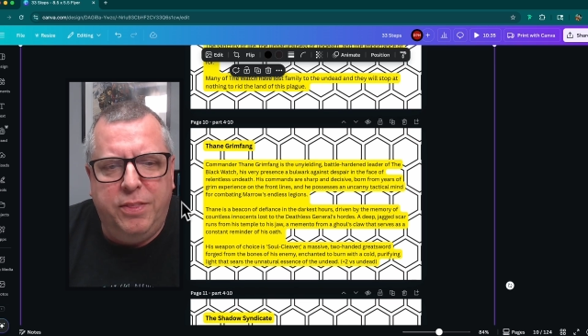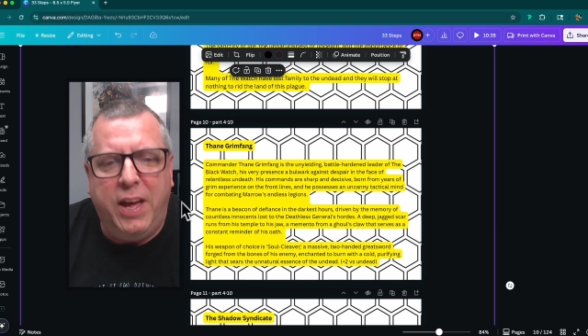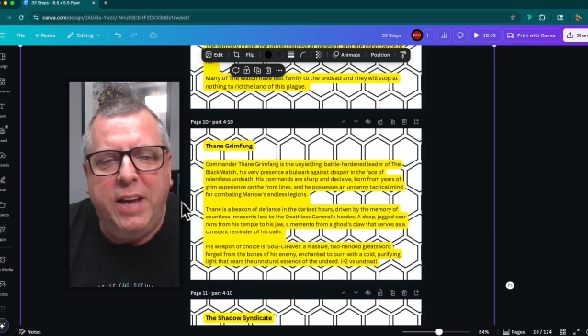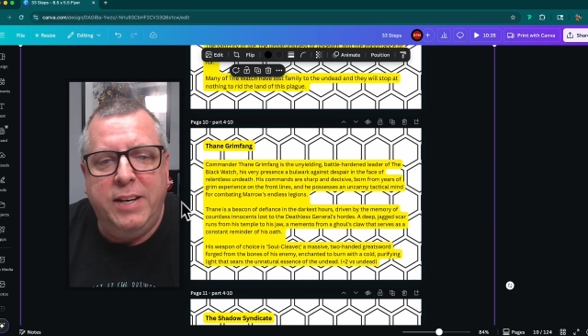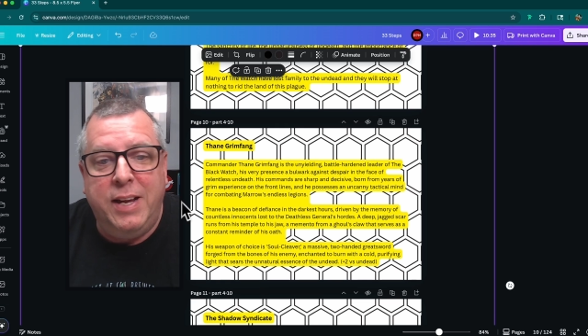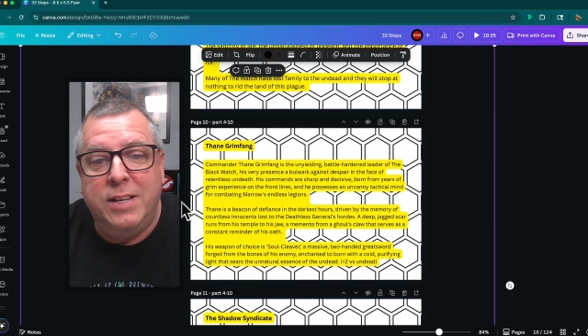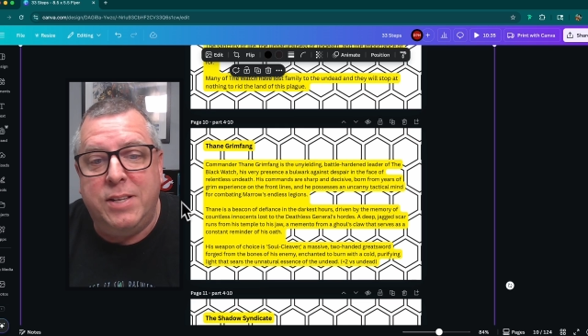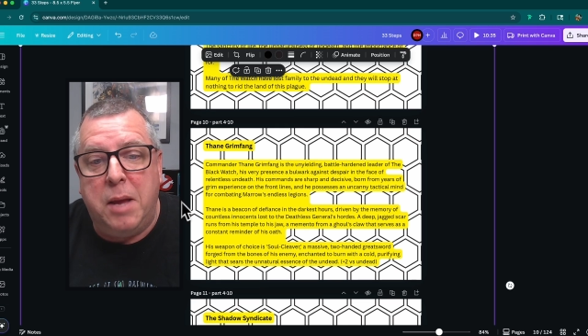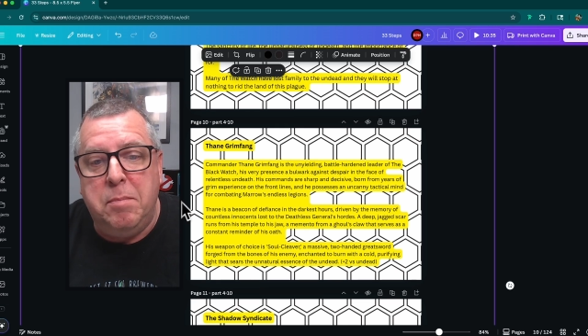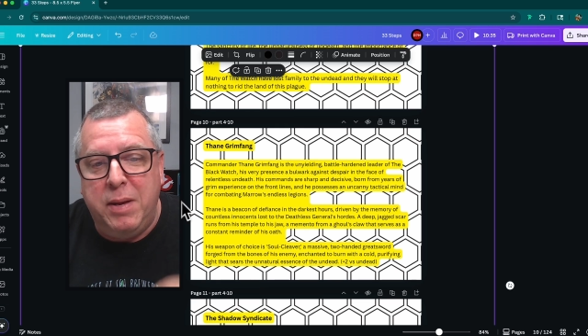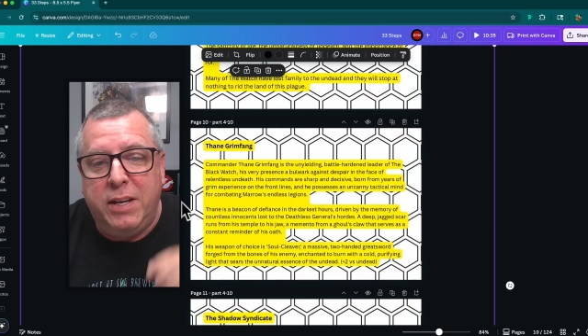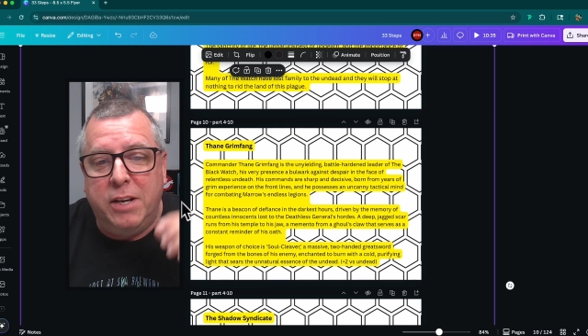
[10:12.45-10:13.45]
Thane is
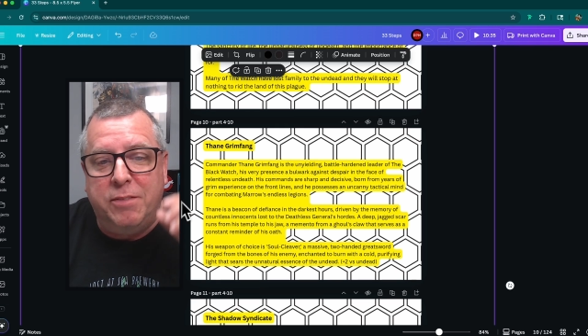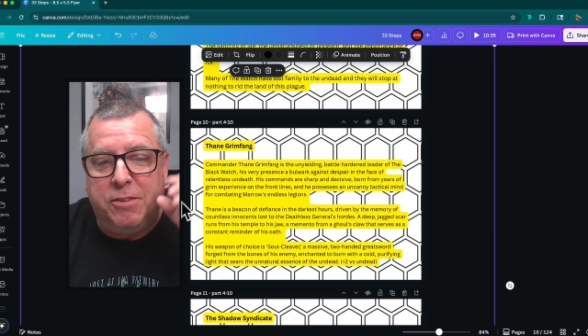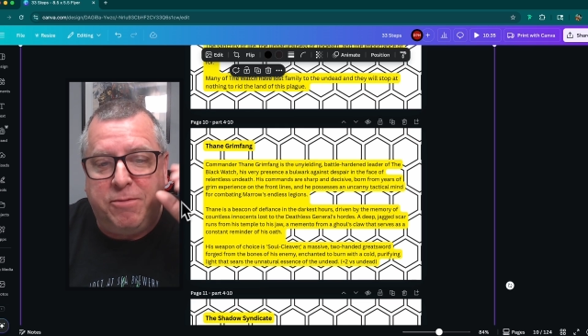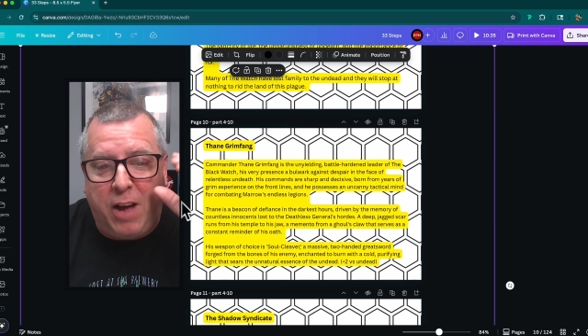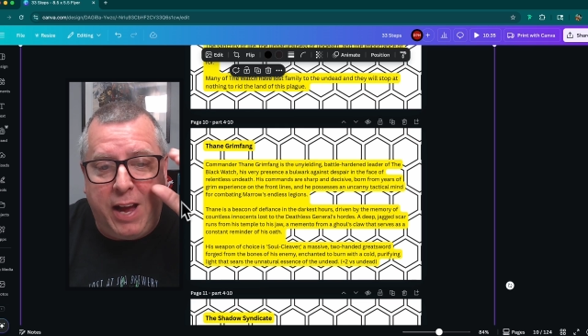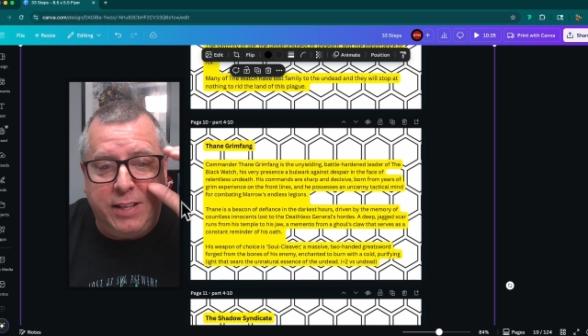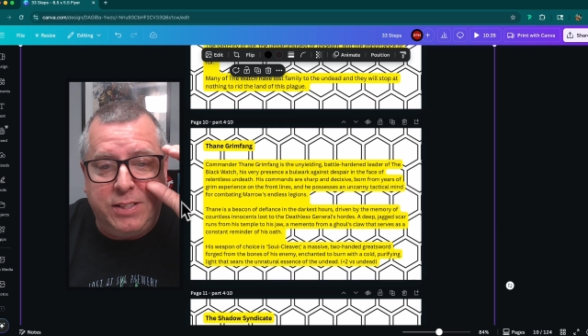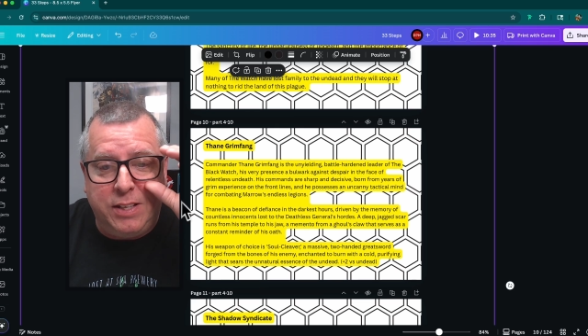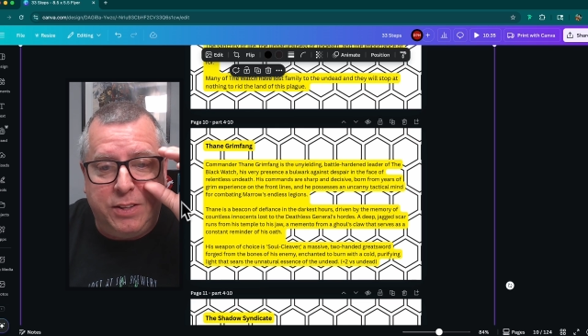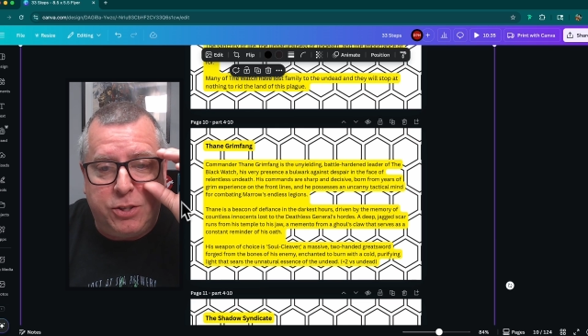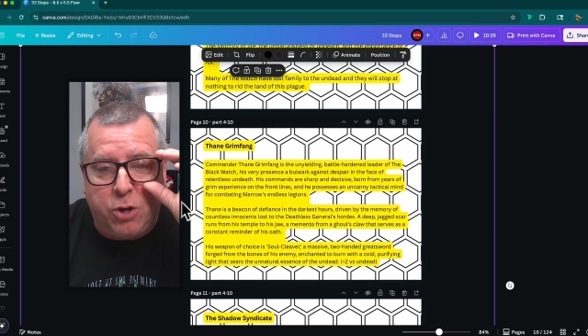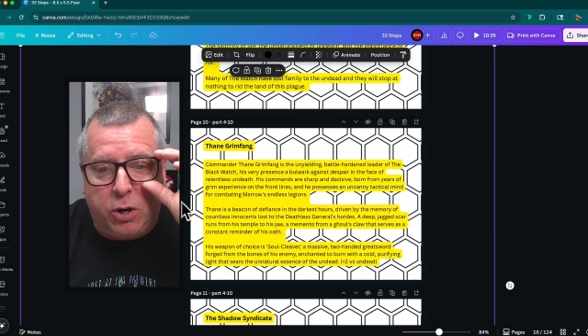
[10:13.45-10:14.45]
a beacon of defiance
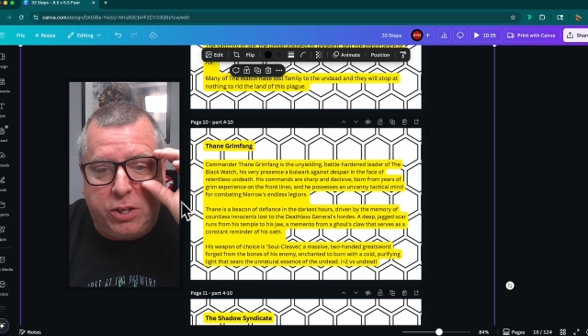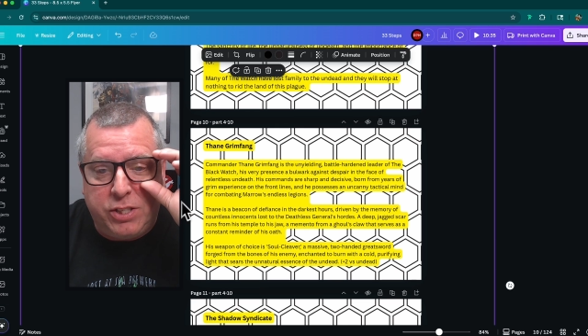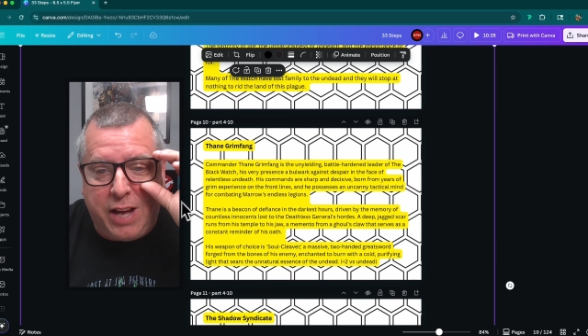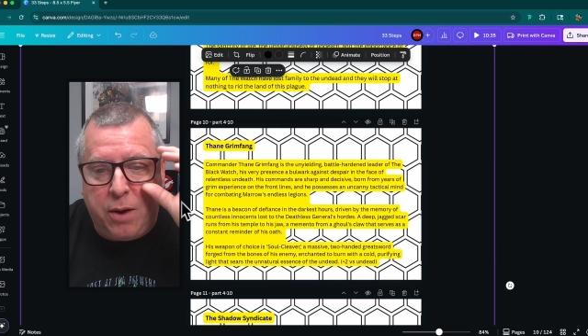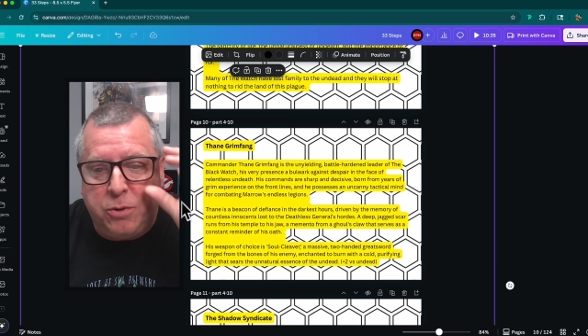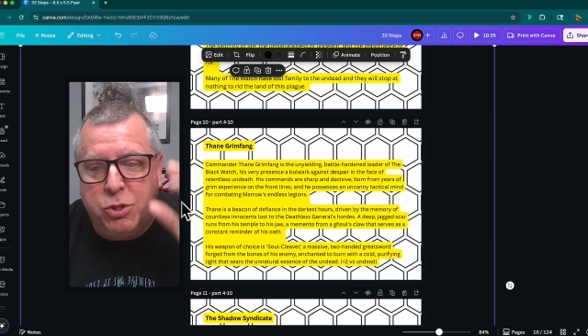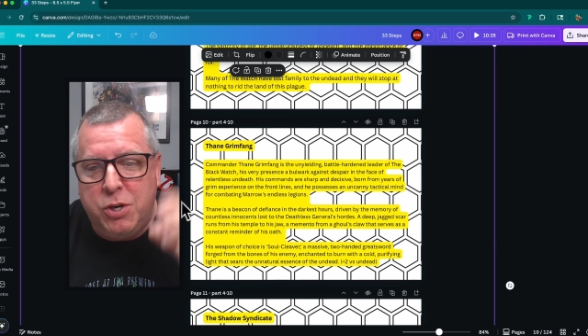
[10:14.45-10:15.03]
in the darkest hours,